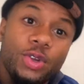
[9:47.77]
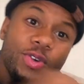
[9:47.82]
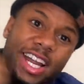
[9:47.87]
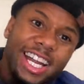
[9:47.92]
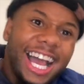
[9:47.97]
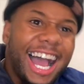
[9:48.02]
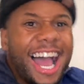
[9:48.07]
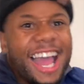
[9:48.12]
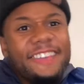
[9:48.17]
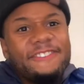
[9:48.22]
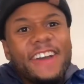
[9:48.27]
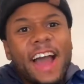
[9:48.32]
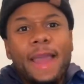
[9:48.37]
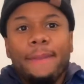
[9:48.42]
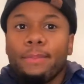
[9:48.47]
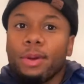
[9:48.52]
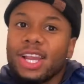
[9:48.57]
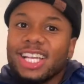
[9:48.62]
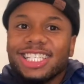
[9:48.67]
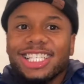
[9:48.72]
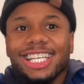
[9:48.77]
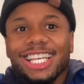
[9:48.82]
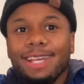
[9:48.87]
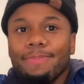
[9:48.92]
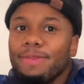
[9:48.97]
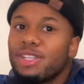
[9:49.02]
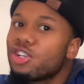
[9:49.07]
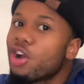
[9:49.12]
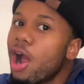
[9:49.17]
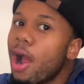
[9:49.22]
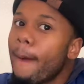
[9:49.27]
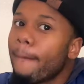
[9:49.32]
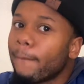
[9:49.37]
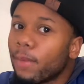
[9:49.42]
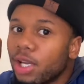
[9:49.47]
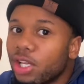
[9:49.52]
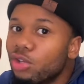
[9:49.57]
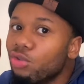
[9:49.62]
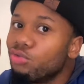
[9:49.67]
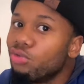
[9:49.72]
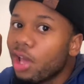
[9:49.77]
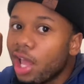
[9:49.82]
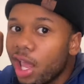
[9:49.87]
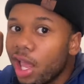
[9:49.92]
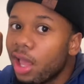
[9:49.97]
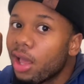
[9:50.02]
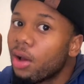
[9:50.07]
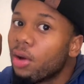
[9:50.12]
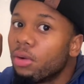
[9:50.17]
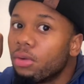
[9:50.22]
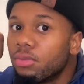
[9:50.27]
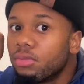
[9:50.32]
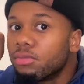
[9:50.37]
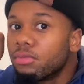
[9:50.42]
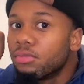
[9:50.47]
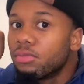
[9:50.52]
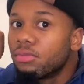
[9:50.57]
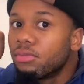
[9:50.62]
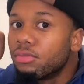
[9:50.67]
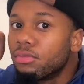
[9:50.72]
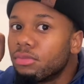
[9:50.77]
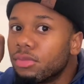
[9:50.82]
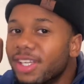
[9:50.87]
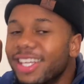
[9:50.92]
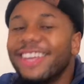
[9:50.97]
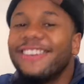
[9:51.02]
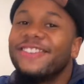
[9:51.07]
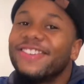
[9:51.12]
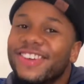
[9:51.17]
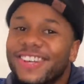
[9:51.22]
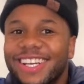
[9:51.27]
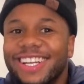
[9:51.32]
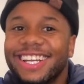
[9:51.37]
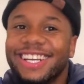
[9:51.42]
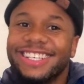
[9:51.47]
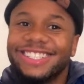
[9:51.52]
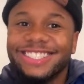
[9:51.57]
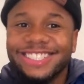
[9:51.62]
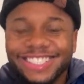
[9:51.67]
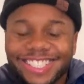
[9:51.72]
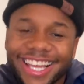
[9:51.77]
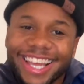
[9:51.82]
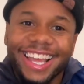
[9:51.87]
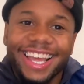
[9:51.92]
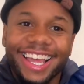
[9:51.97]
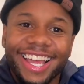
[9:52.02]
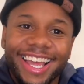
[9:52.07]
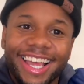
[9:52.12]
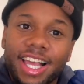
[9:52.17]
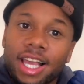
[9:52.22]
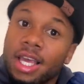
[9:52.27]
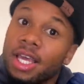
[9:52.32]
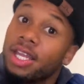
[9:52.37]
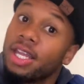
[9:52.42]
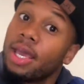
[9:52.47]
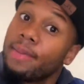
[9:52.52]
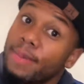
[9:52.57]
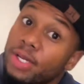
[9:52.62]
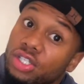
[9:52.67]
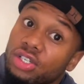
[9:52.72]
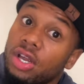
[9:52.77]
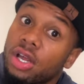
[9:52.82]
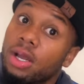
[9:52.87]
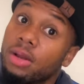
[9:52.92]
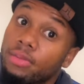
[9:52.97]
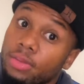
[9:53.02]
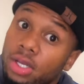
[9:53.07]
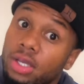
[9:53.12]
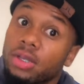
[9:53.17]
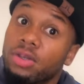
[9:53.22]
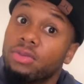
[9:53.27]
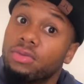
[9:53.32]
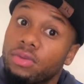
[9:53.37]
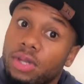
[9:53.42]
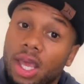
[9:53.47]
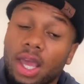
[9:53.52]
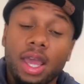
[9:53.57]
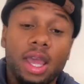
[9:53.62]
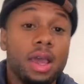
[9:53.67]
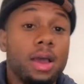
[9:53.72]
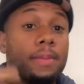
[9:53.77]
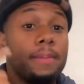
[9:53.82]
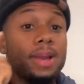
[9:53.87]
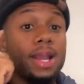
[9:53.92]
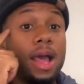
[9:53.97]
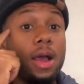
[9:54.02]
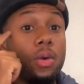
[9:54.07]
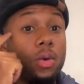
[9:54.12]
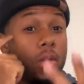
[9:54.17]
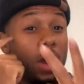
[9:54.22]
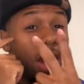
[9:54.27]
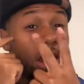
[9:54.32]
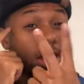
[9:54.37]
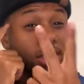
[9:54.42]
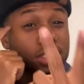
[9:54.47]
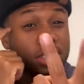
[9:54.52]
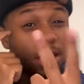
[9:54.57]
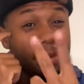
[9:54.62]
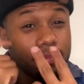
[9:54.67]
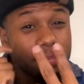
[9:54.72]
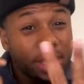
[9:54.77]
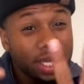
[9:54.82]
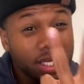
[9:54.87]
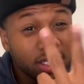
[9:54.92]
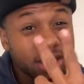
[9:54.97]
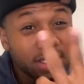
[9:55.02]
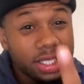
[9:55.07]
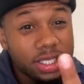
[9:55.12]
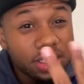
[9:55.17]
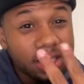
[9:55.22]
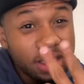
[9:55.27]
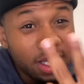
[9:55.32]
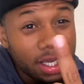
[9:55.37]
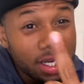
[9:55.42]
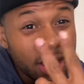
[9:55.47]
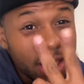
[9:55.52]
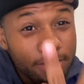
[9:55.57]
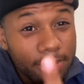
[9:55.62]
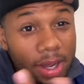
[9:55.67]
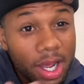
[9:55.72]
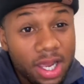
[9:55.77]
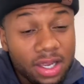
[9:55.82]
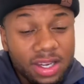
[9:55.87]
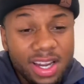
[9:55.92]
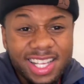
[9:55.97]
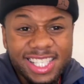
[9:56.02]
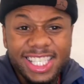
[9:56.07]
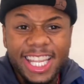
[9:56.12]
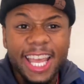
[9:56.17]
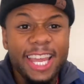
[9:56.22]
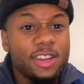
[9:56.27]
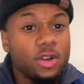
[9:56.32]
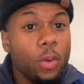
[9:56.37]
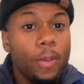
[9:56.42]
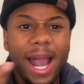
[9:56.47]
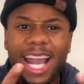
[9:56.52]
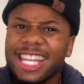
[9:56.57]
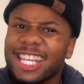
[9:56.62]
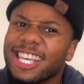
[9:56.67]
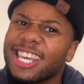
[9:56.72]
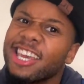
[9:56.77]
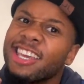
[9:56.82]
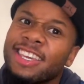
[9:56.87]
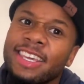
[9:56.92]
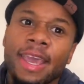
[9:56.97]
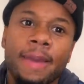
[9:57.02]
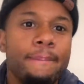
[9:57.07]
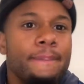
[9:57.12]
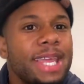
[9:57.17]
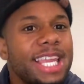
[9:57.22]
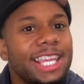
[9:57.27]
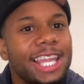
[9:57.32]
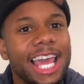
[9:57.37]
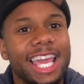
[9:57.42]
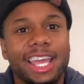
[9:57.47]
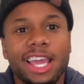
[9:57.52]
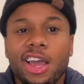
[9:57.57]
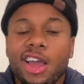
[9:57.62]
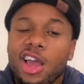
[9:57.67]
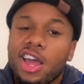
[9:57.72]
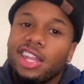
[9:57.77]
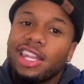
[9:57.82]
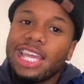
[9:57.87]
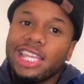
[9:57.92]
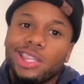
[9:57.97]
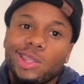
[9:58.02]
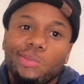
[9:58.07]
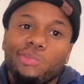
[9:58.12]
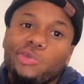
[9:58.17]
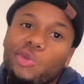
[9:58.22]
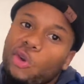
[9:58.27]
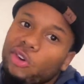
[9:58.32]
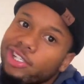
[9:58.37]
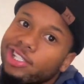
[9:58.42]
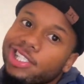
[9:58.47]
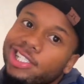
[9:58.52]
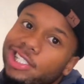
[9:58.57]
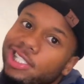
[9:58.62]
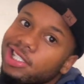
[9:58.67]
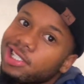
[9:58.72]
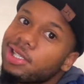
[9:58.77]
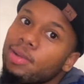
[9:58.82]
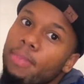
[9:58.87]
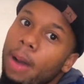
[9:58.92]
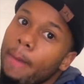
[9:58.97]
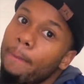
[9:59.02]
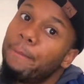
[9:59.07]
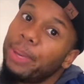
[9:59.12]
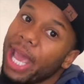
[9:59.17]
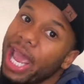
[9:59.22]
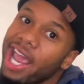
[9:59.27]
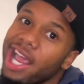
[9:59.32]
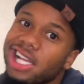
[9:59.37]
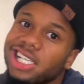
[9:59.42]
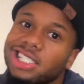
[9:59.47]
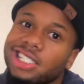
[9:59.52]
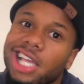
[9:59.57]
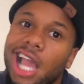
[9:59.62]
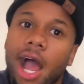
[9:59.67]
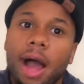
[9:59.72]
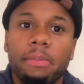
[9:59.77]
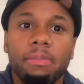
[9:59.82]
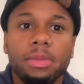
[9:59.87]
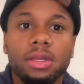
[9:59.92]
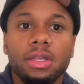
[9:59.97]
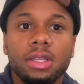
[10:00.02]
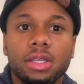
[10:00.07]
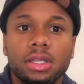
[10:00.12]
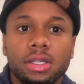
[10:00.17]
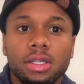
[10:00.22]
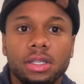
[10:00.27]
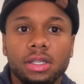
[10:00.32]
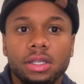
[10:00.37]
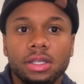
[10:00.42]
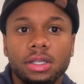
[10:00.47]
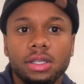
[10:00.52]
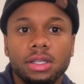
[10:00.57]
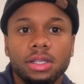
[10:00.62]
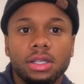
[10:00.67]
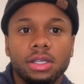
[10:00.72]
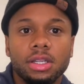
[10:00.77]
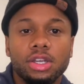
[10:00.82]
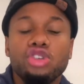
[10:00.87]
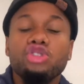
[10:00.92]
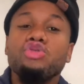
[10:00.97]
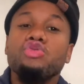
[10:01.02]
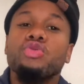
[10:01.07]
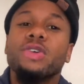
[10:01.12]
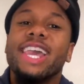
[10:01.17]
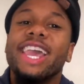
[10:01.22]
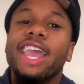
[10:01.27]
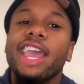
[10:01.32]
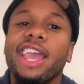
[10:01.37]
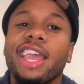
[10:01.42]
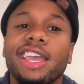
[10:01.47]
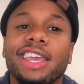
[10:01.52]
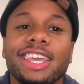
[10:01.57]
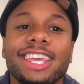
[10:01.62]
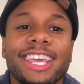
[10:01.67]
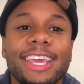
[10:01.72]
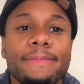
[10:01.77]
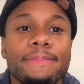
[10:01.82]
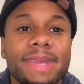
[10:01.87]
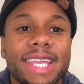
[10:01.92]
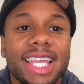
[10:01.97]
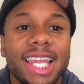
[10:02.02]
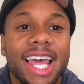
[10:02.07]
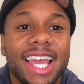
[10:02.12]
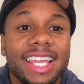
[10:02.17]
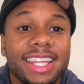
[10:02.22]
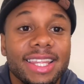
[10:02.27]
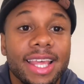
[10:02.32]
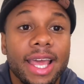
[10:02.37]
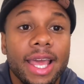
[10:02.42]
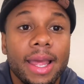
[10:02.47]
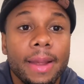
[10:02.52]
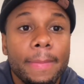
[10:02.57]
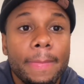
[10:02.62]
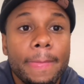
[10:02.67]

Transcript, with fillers: got a high vibration, they be trying to bring you down. You know what I'm saying? They be trying to bring you down, but I watch. I'm paying attention to everybody, you know what I'm saying? Nobody can get me like like the narcissists in my past got me. You can't get me like that.